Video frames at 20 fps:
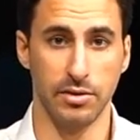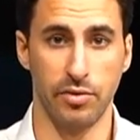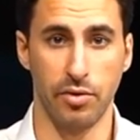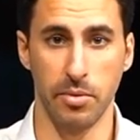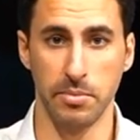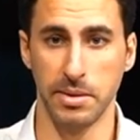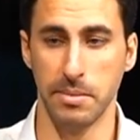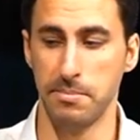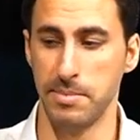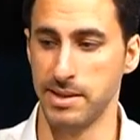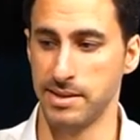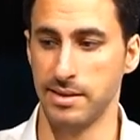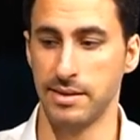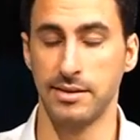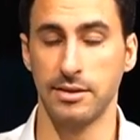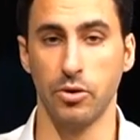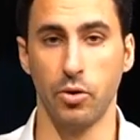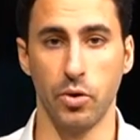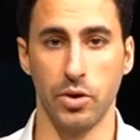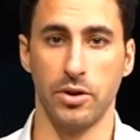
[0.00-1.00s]
from the
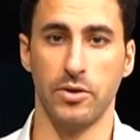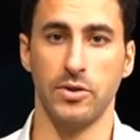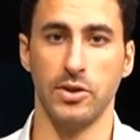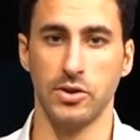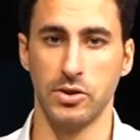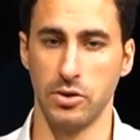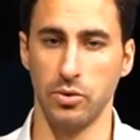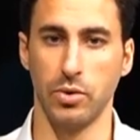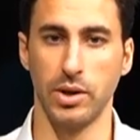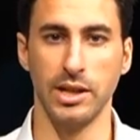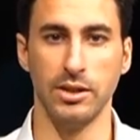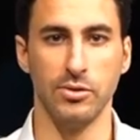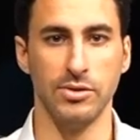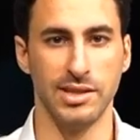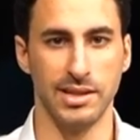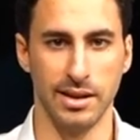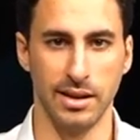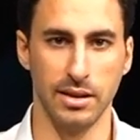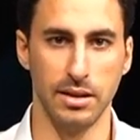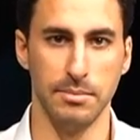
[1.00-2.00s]
business owner that's looking to
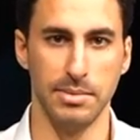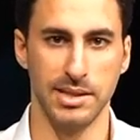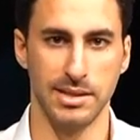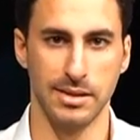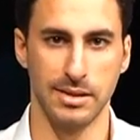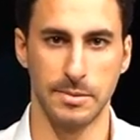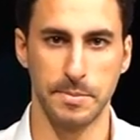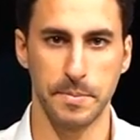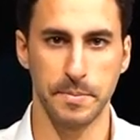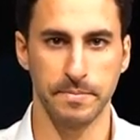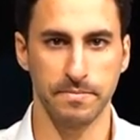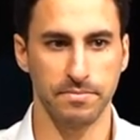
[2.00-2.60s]
sell the business.